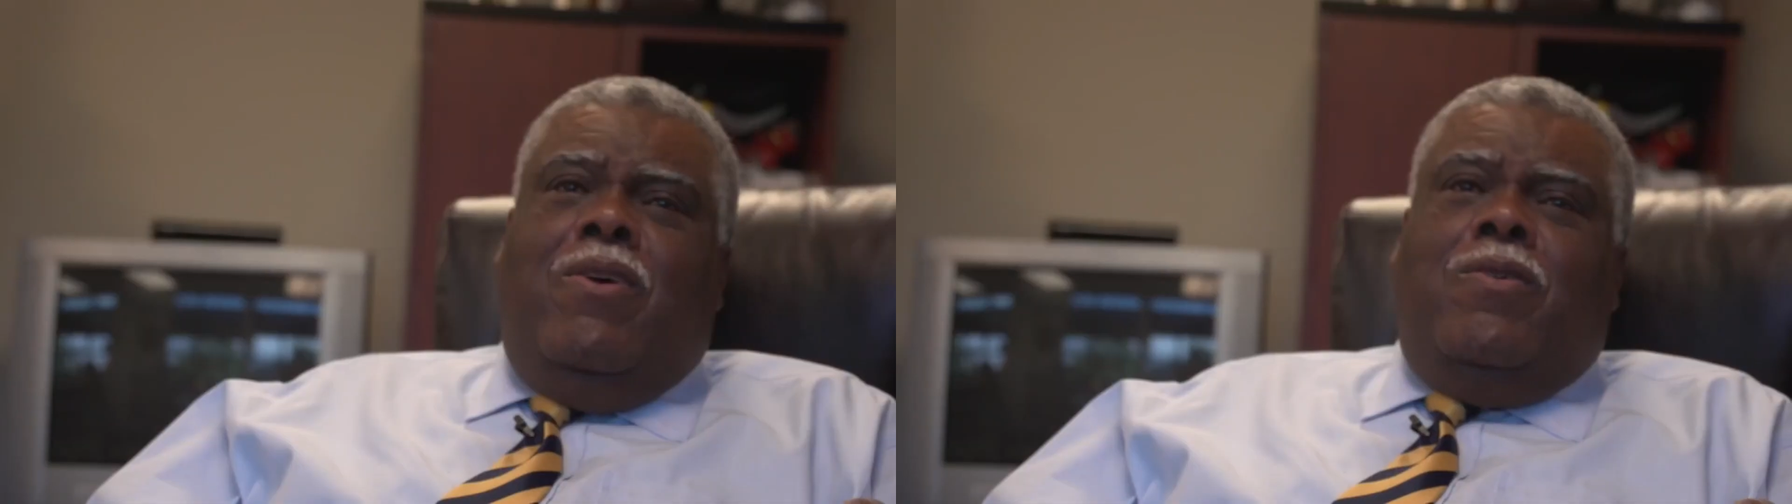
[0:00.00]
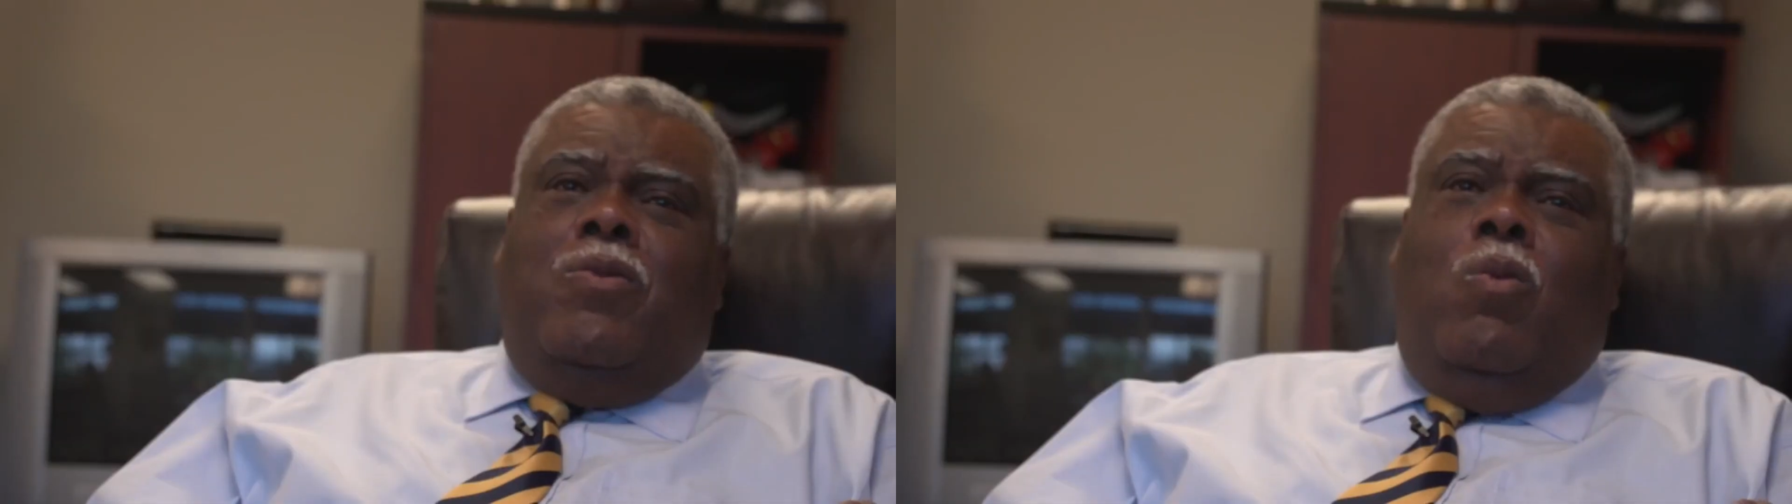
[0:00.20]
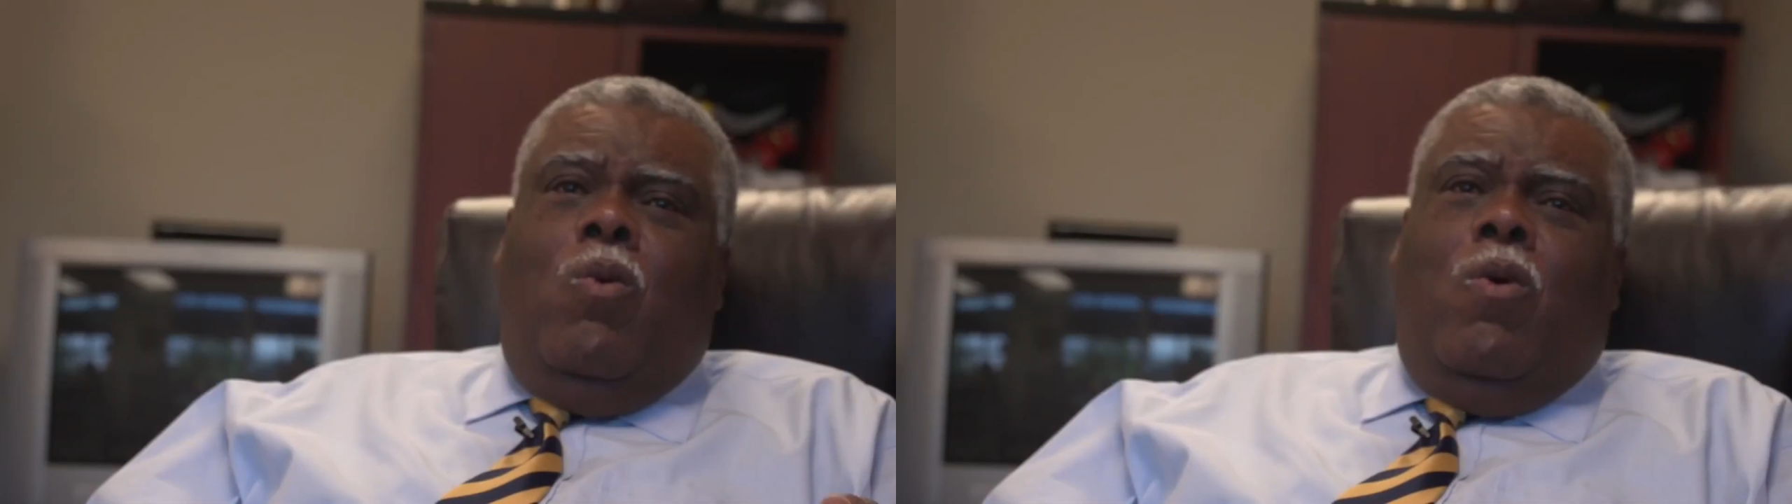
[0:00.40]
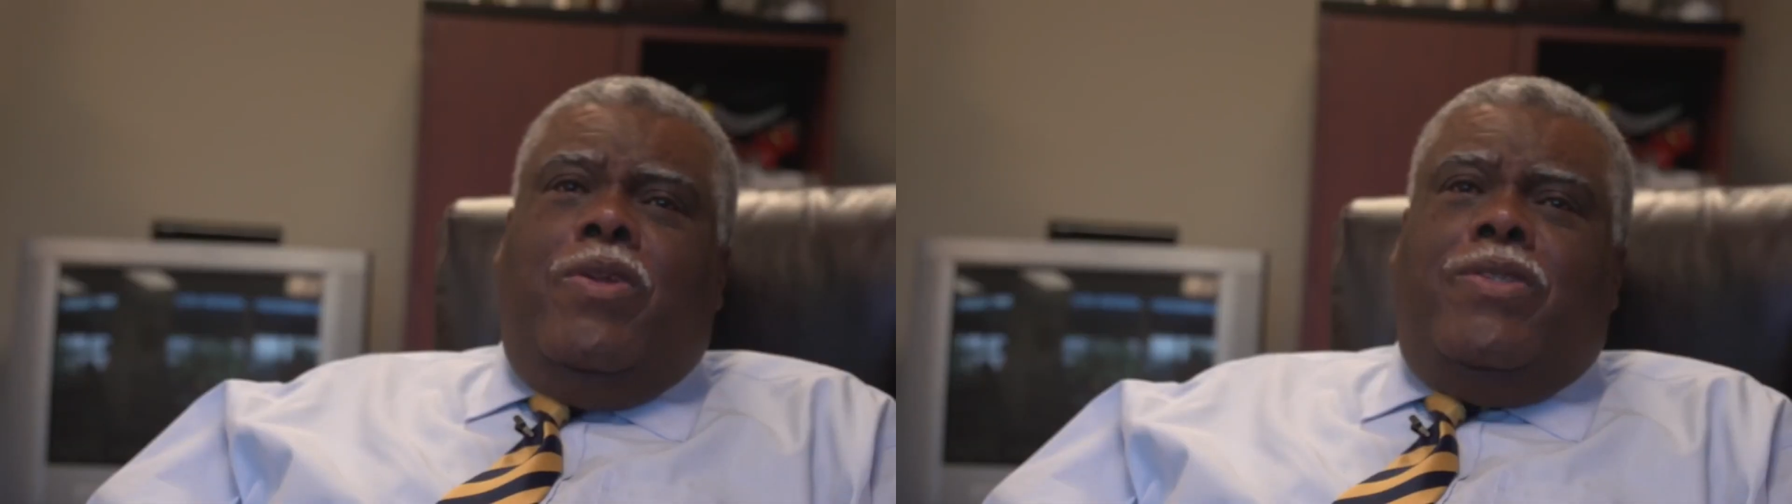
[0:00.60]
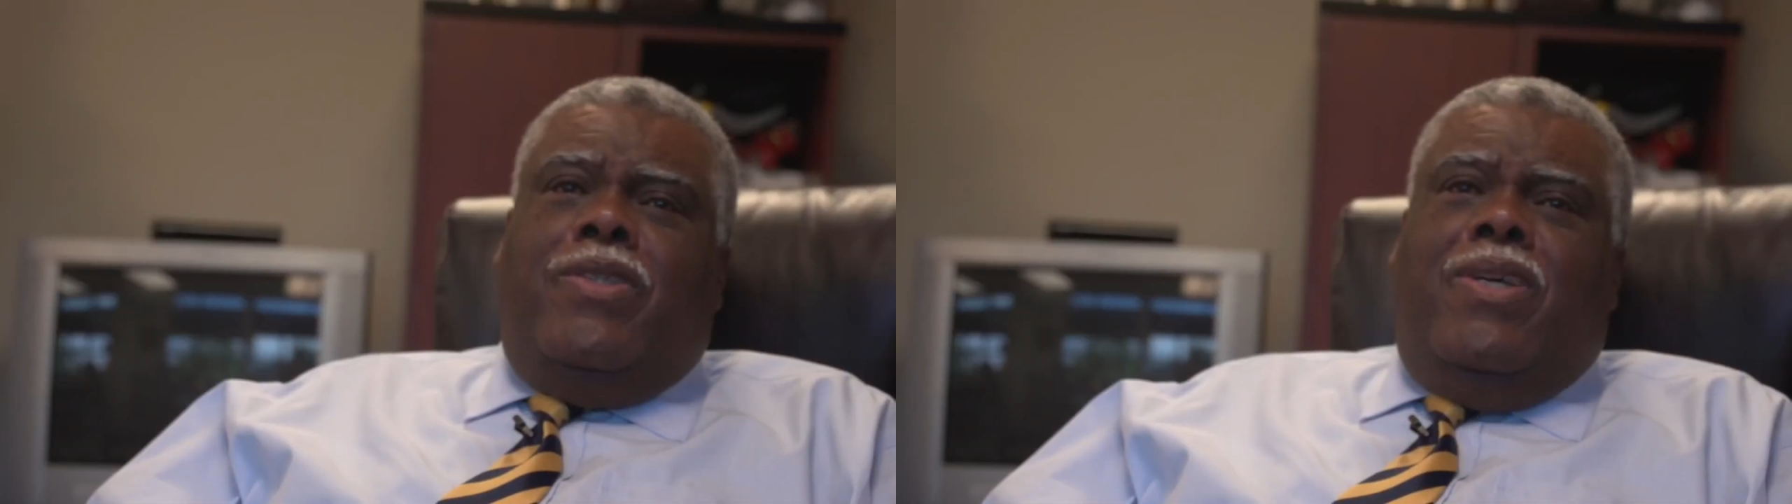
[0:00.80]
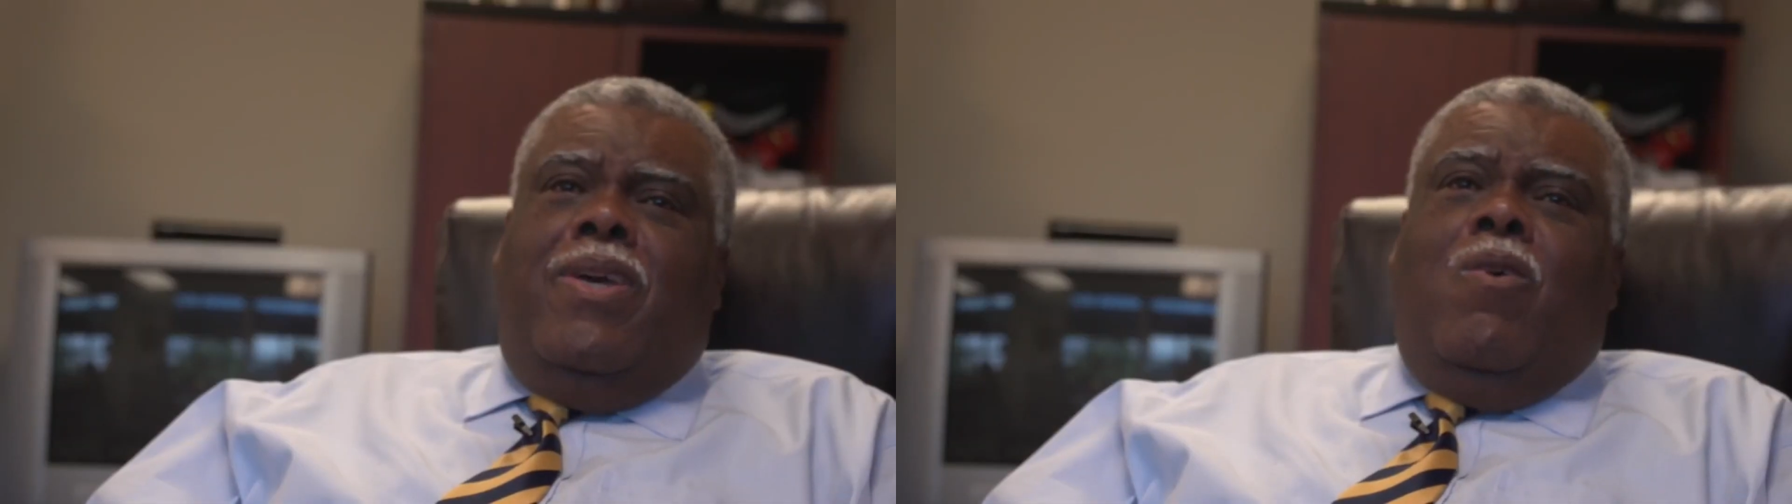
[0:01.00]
in those wards